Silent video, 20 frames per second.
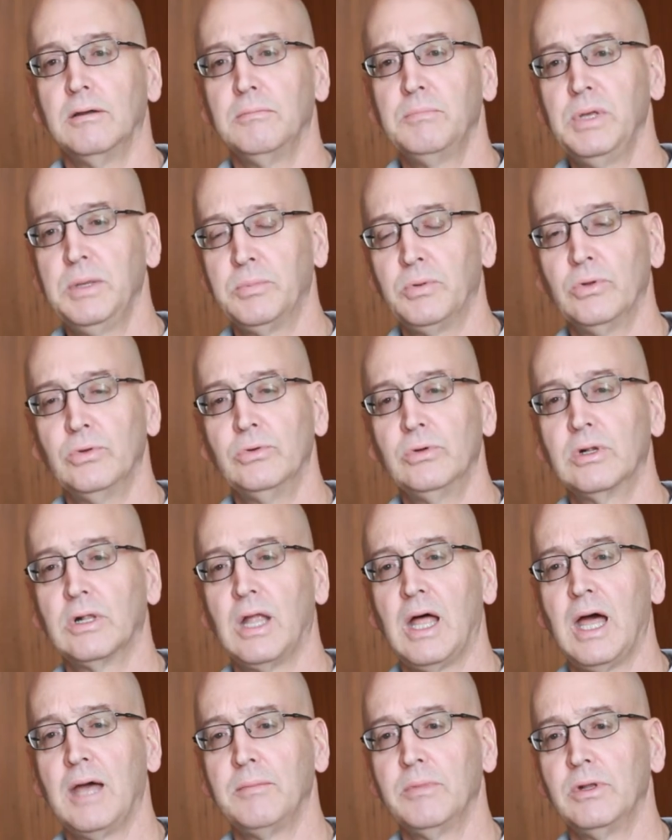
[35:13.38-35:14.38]
people who
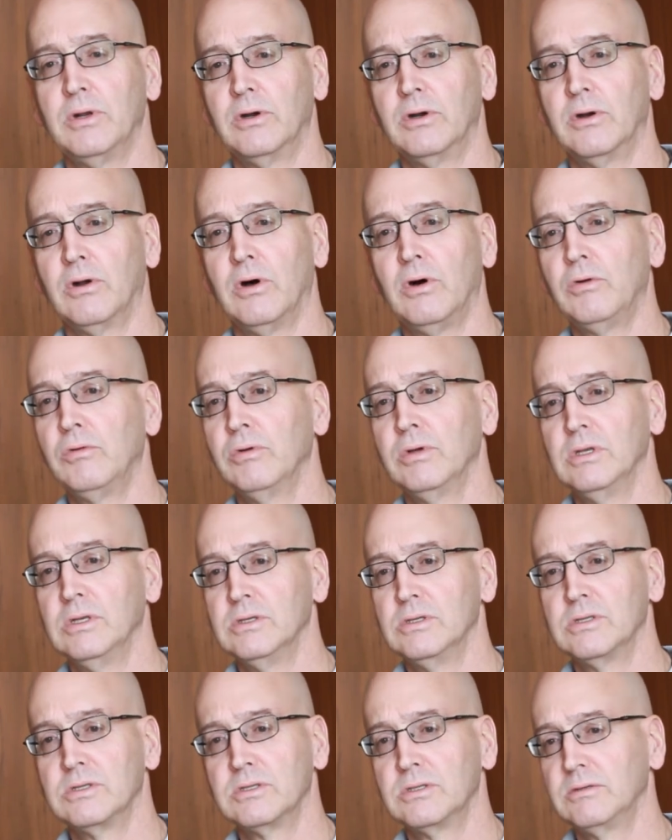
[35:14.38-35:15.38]
climb it are
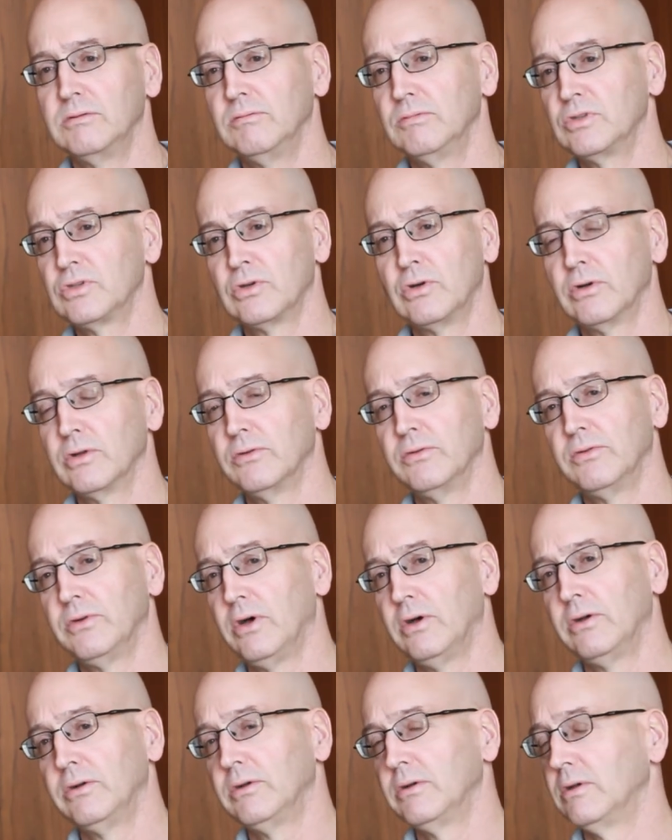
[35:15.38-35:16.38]
always sort of
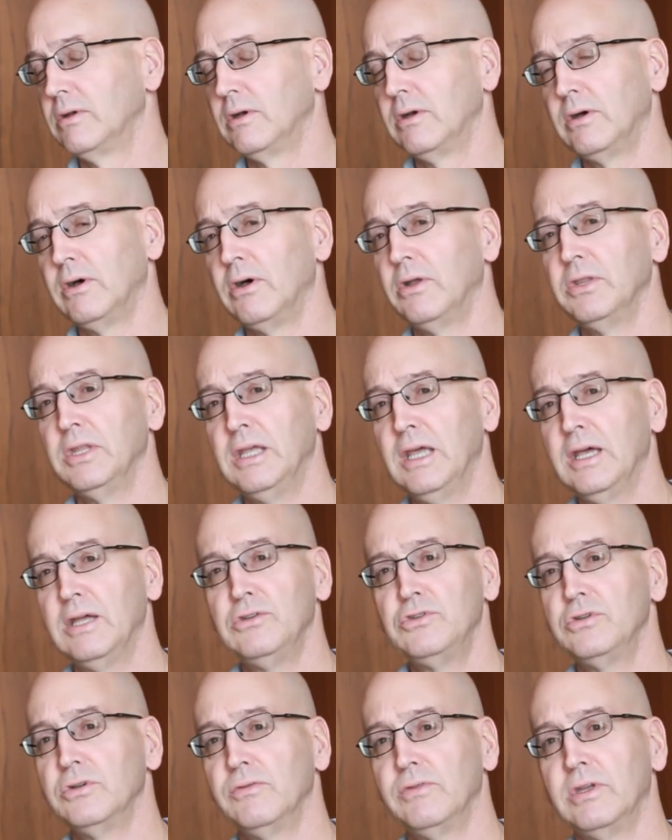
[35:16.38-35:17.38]
on the
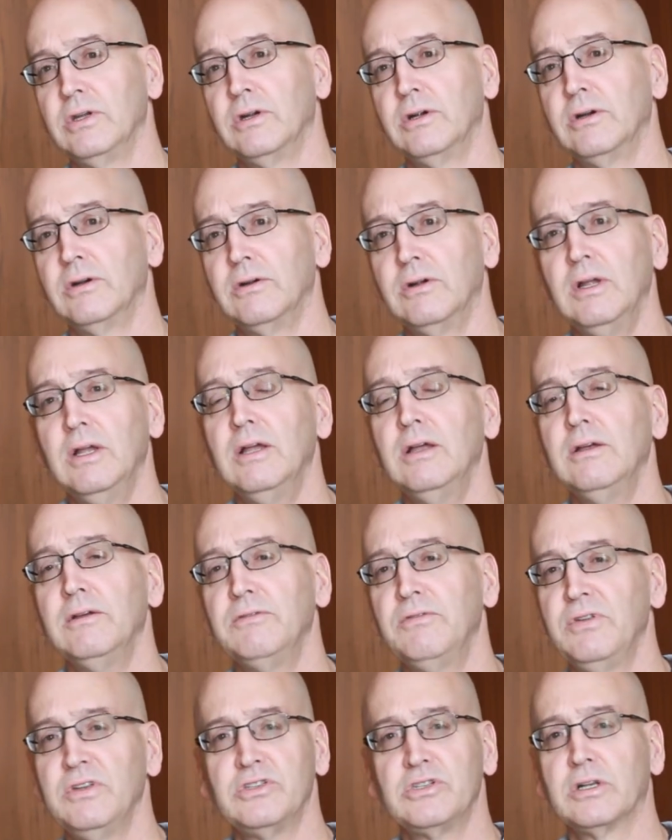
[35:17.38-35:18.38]
edge of their
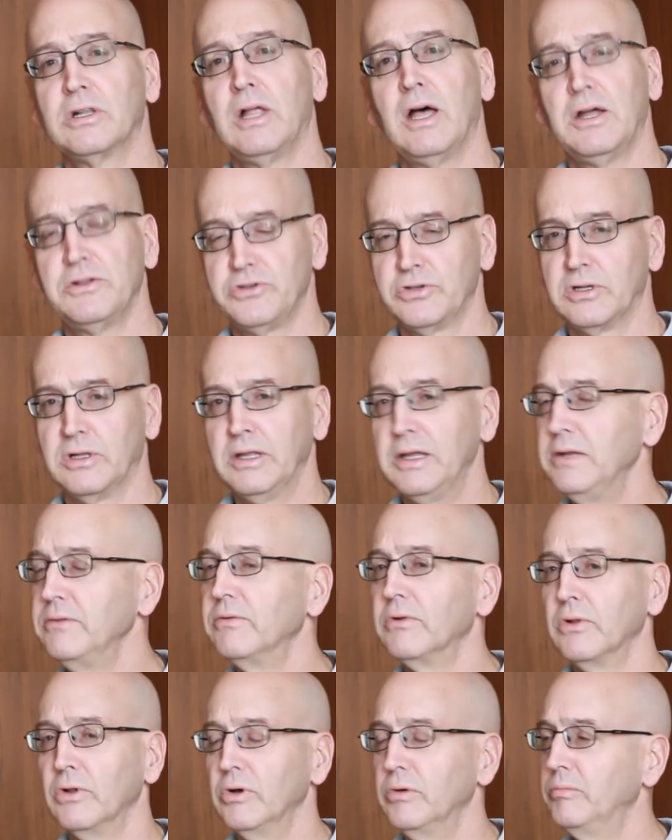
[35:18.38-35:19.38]
physiological
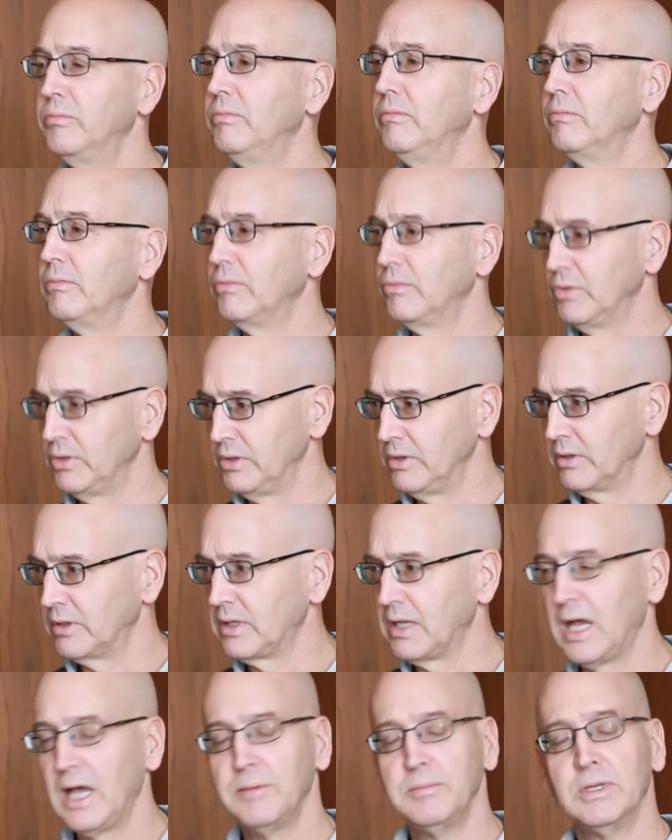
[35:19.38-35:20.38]
envelope when they're
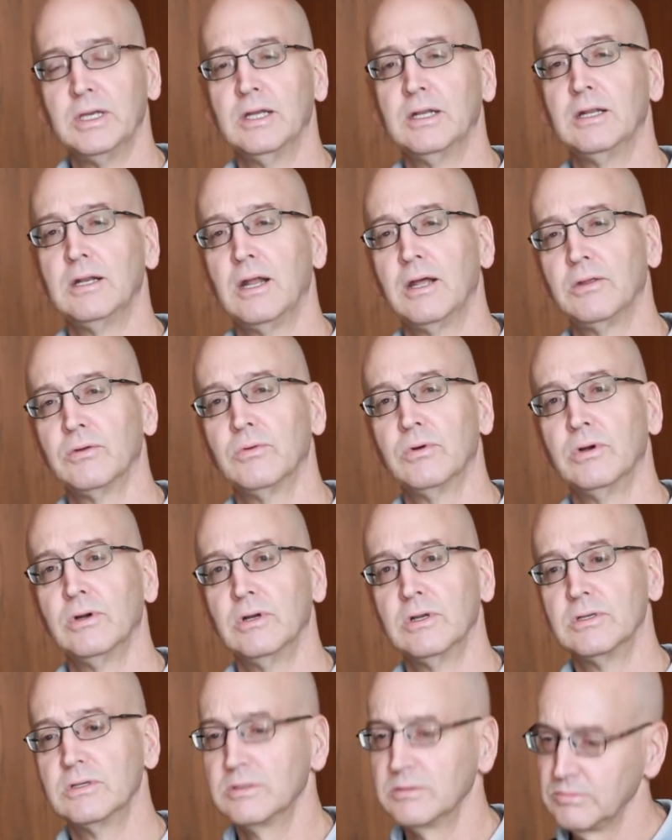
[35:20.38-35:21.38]
climbing it. In other
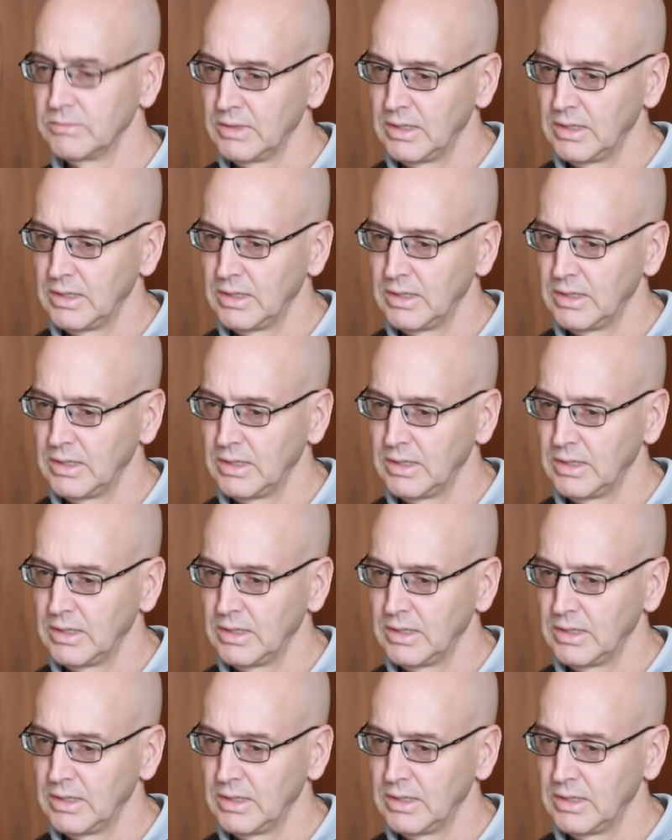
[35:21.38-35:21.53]
words,